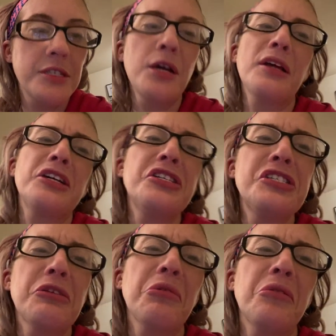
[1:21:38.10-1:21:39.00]
Like a
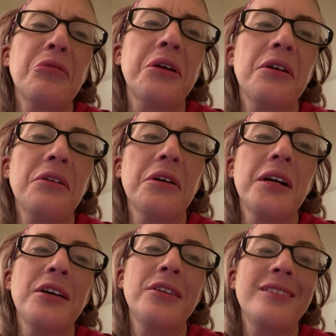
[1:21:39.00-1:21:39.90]
serial
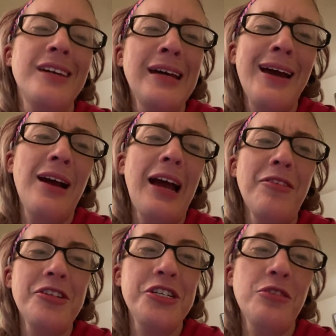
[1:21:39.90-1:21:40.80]
killer. How
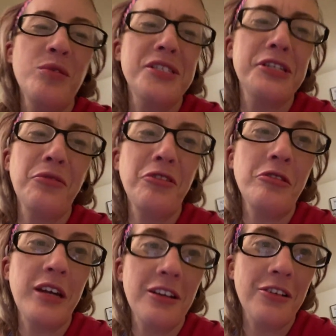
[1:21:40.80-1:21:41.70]
does she know what a serial
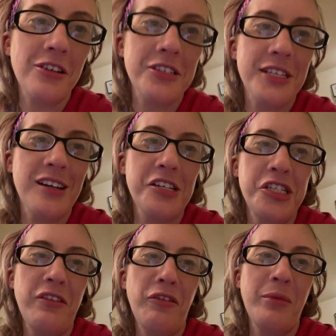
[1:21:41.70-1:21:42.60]
killer looks like? Has
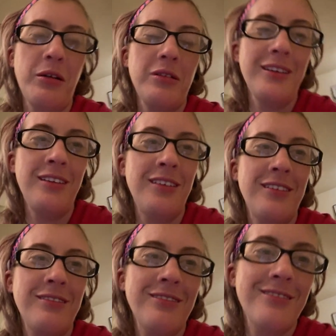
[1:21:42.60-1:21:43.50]
she ever met one?
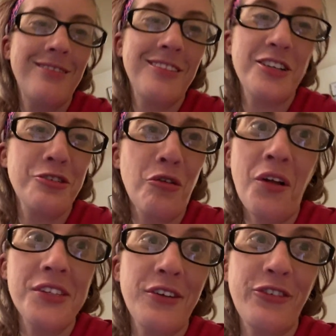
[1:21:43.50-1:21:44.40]
Because they're
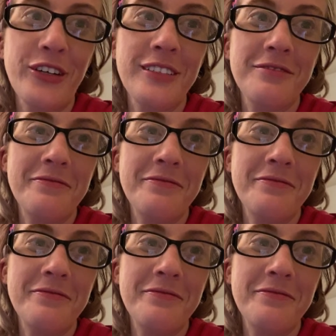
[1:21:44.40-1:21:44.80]
all different.